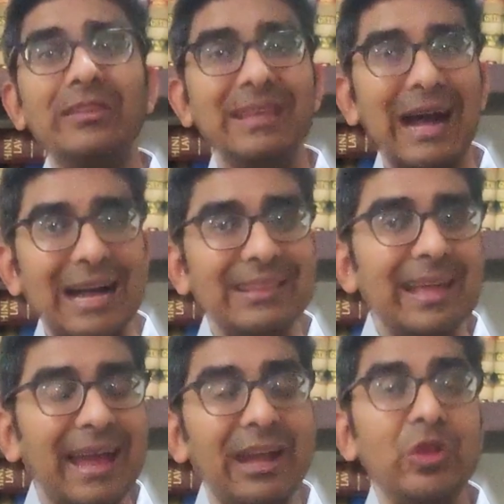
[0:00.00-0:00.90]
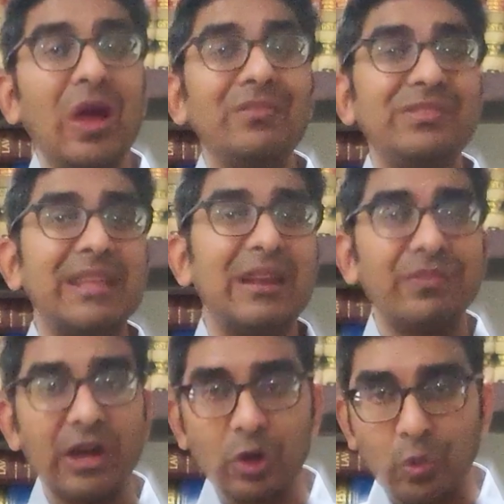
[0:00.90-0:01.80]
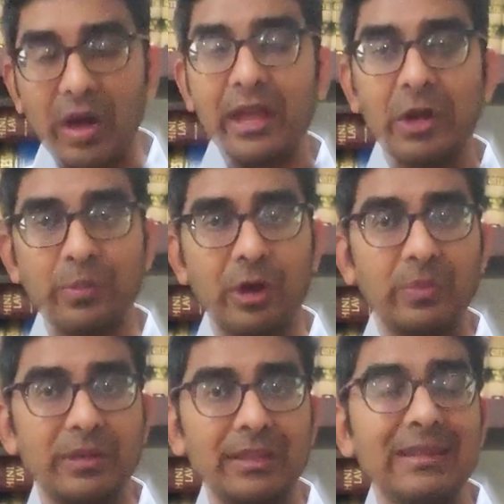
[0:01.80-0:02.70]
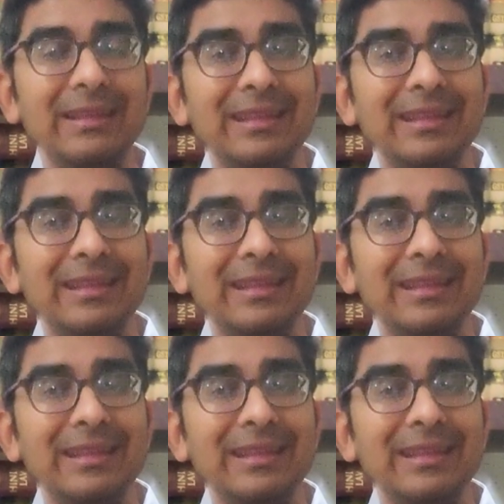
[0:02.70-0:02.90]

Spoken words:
On the other hand, you have self-acquired property.